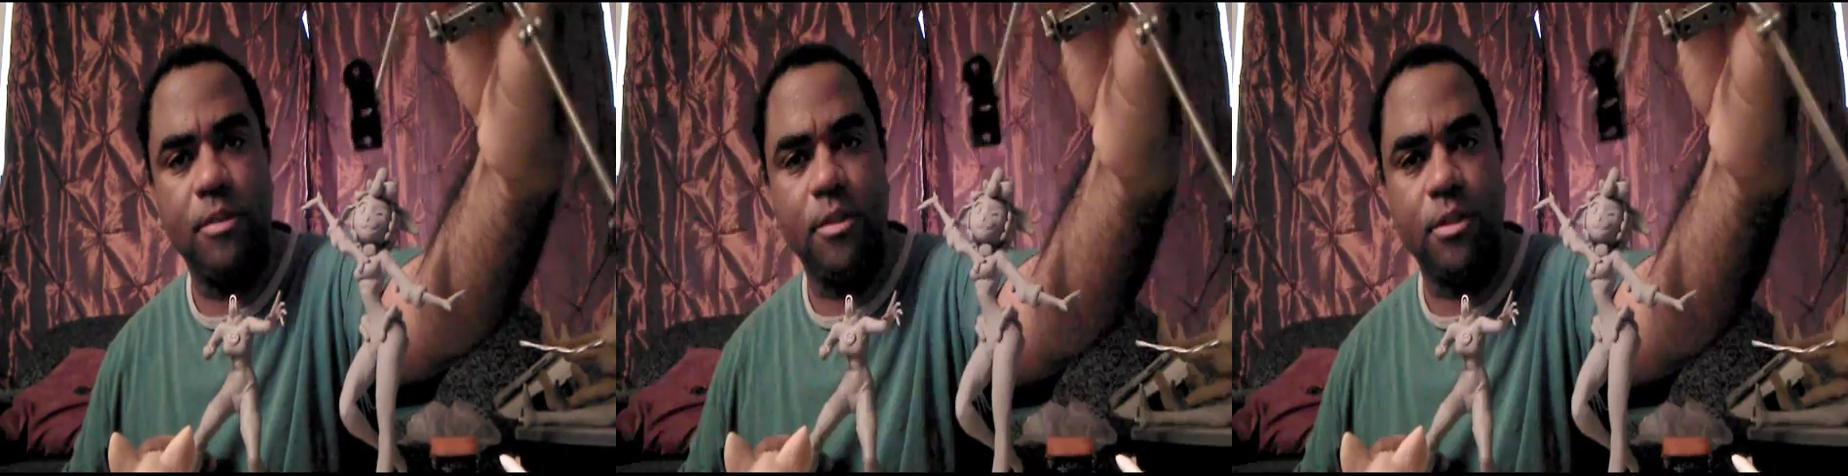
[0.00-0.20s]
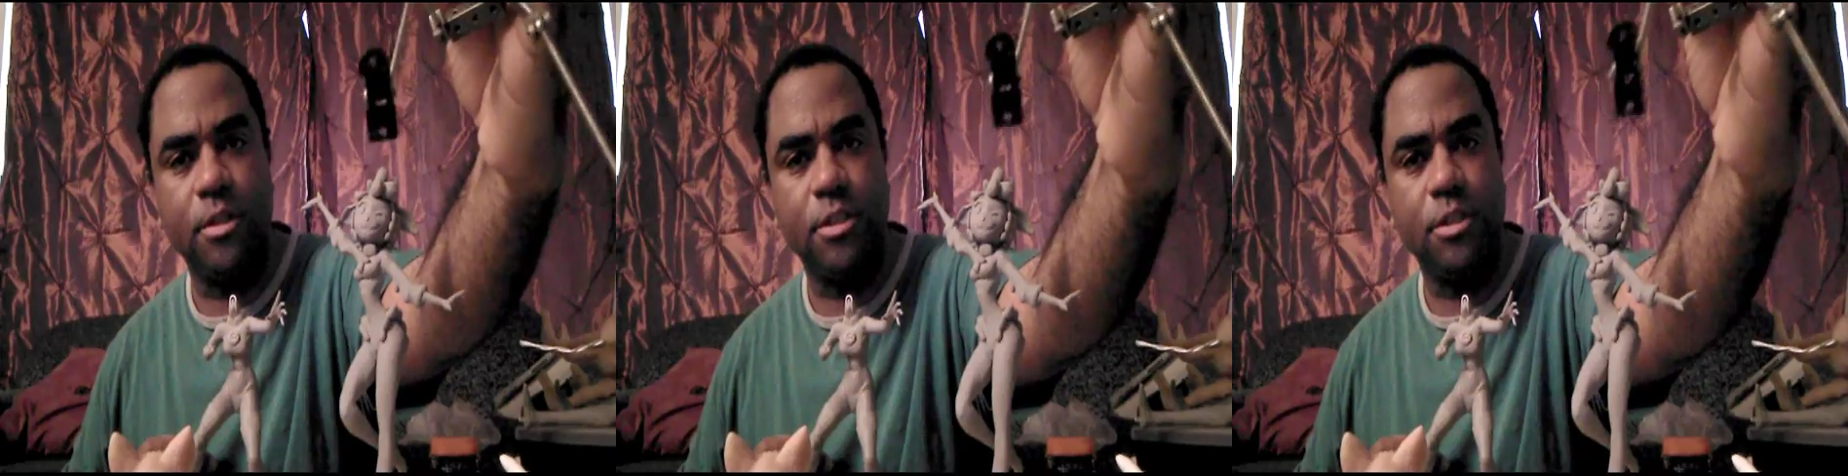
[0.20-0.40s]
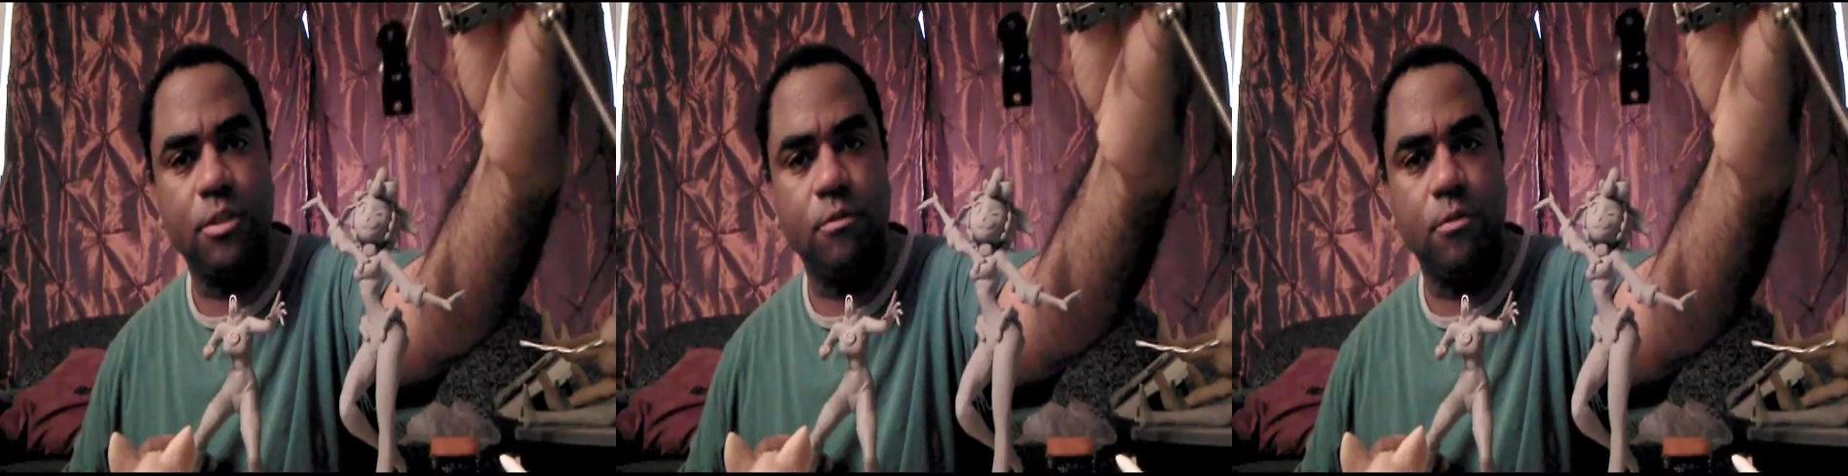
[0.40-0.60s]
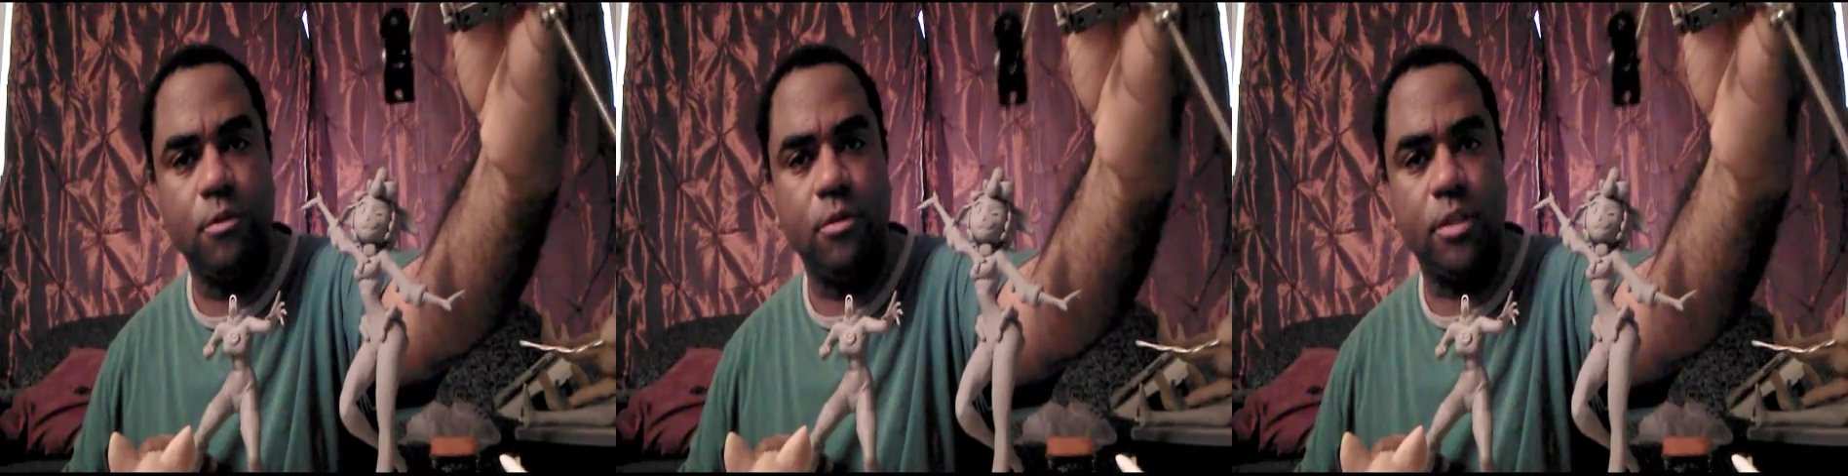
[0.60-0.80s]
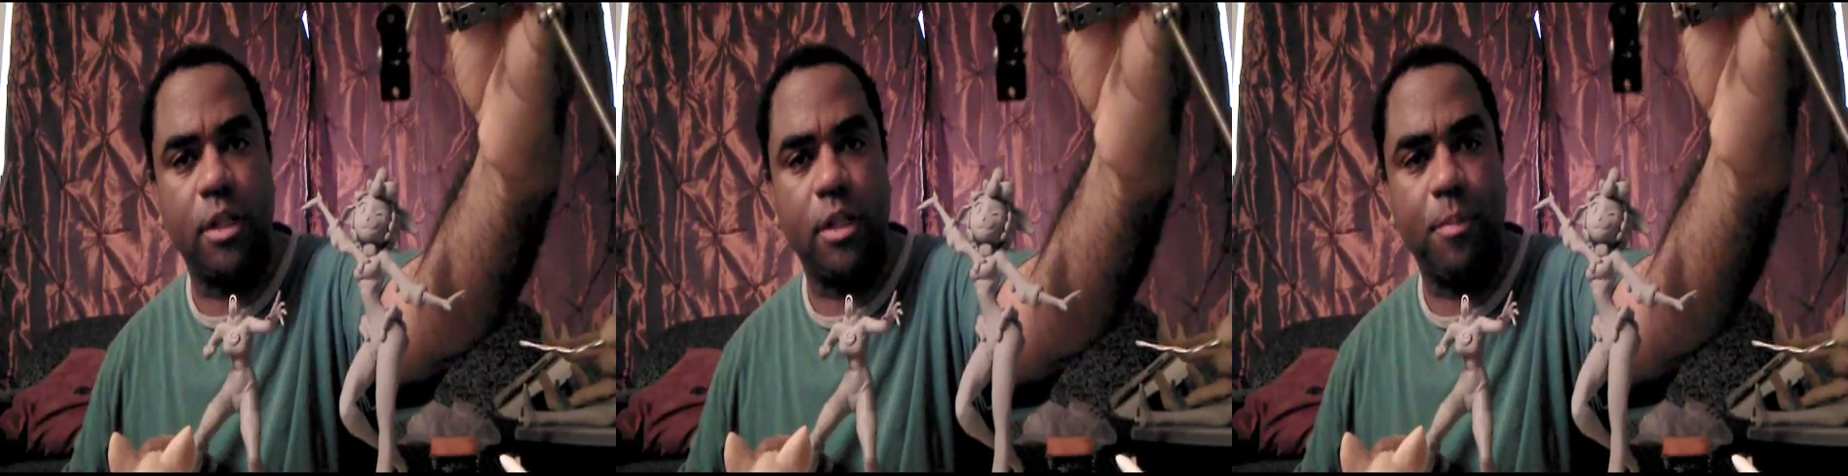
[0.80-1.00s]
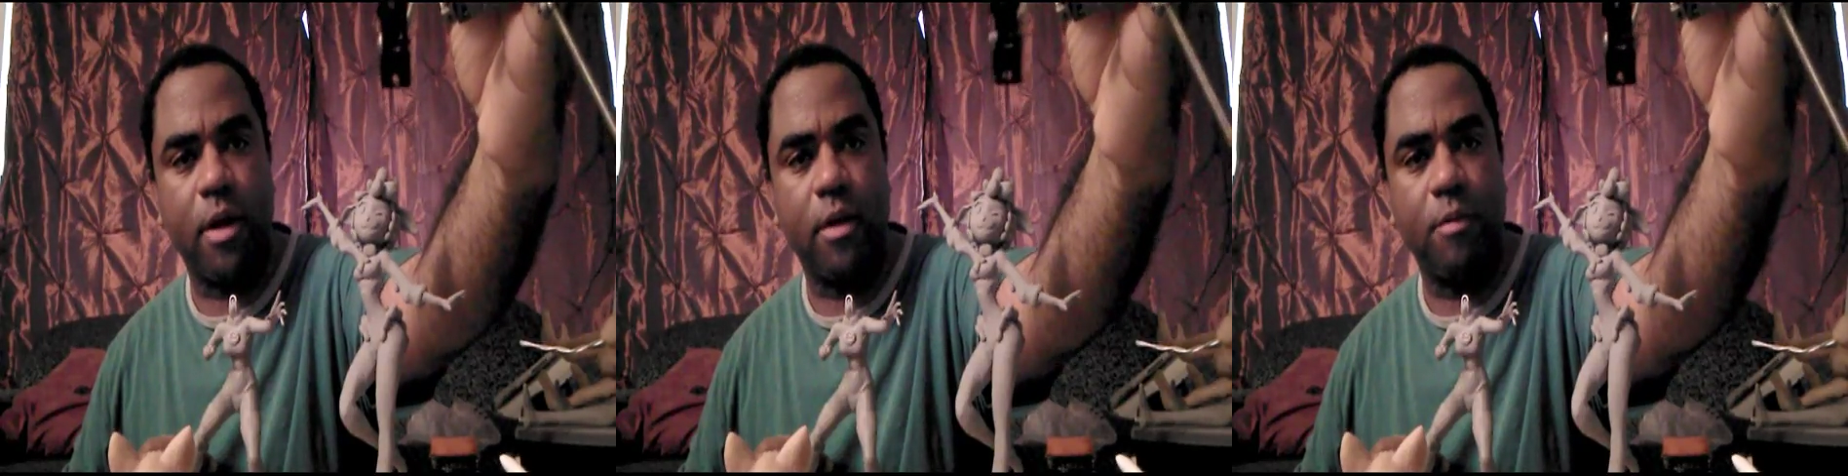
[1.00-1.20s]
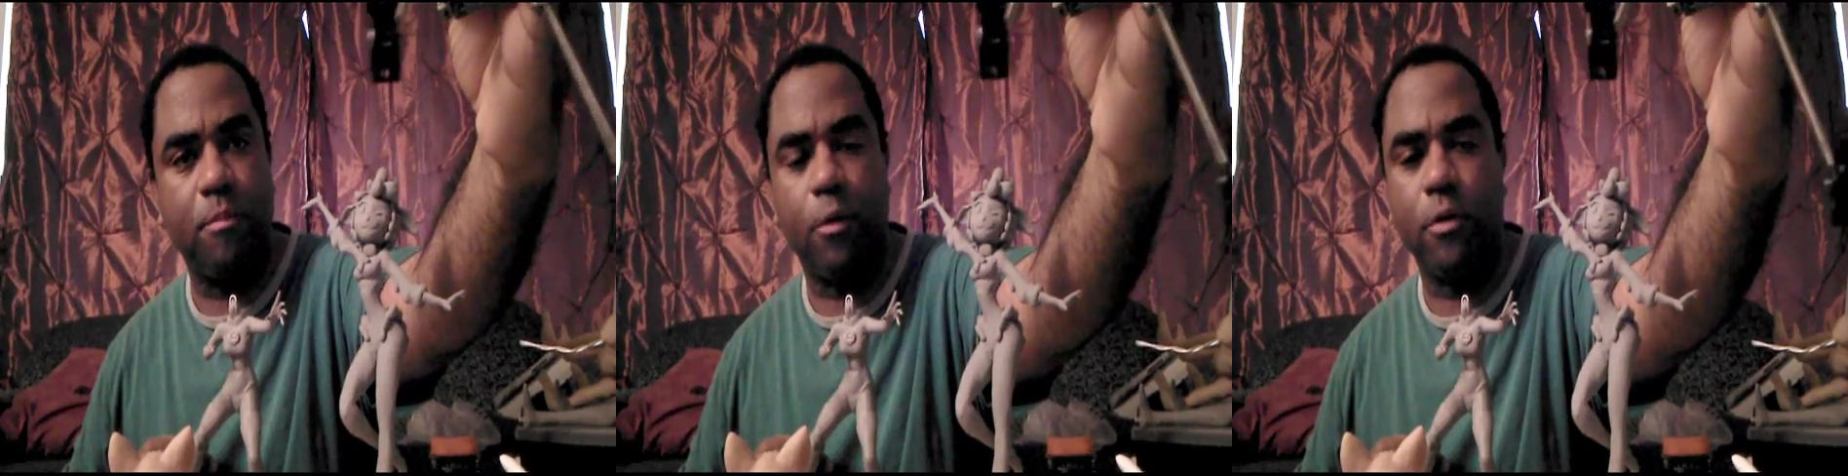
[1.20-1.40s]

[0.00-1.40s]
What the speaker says: there's screws at the bottom,